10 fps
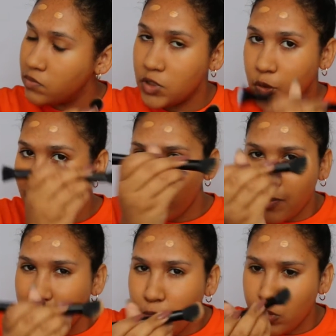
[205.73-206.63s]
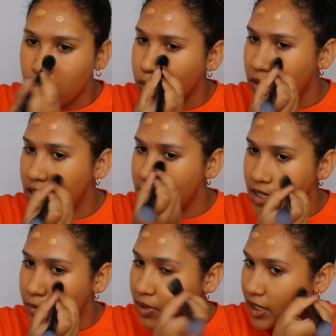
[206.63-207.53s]
2 different people with the
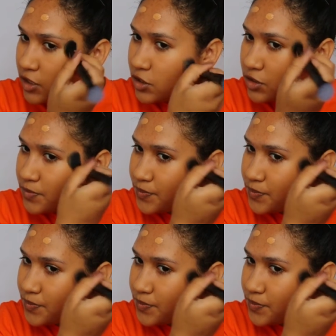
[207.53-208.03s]
same brush.